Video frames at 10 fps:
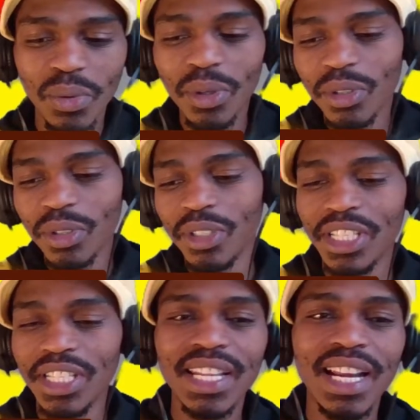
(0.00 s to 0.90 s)
we're also going to
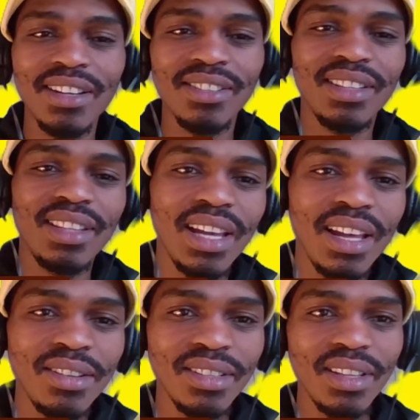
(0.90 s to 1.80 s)
say I don't think
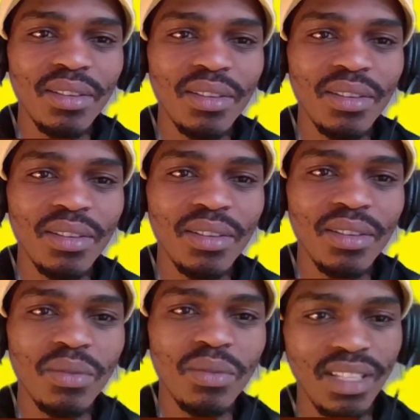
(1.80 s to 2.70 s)
we're going to
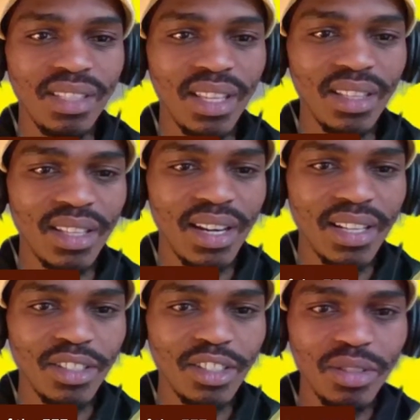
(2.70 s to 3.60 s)
see anything that
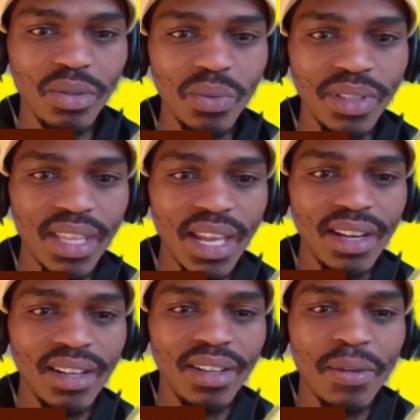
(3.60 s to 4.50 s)
has to do with
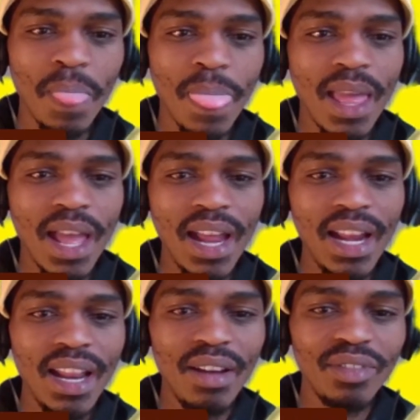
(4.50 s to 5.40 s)
that. I
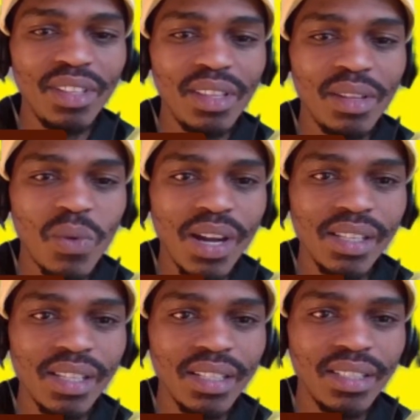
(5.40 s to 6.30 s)
love the
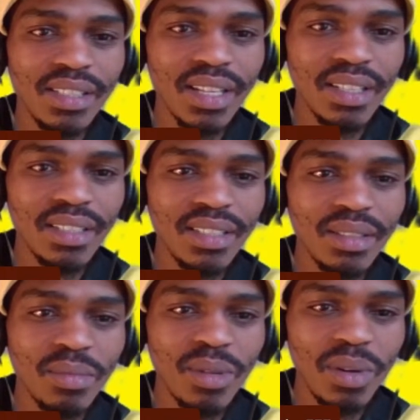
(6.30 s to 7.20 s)
one that the
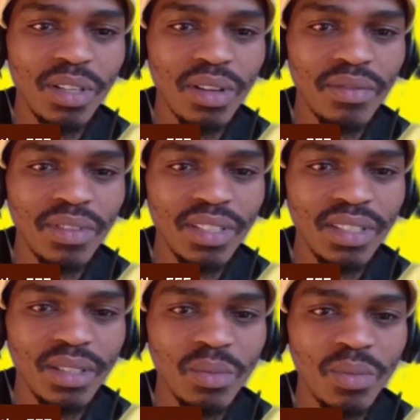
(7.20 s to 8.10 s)
Zimbabwe. I've seen
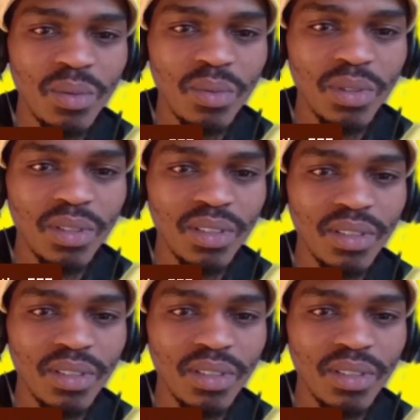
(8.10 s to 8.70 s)
the Zimbabwe's,